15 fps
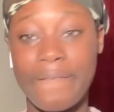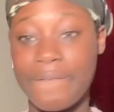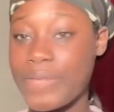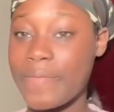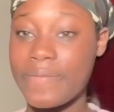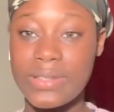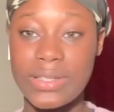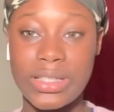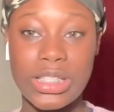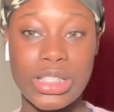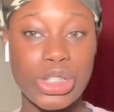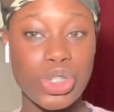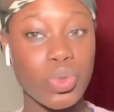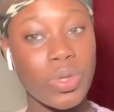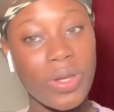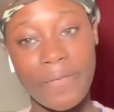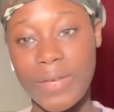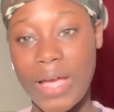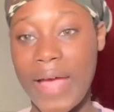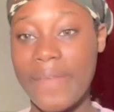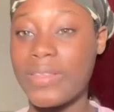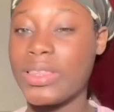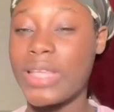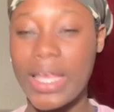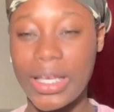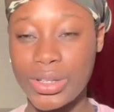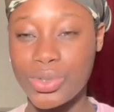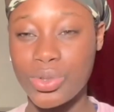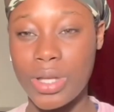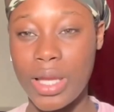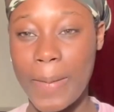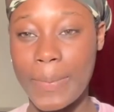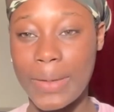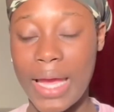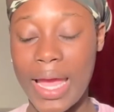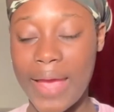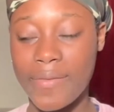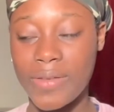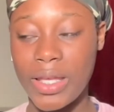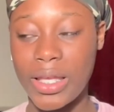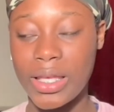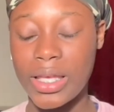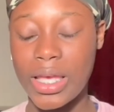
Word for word: 15 25 likes on it but I have like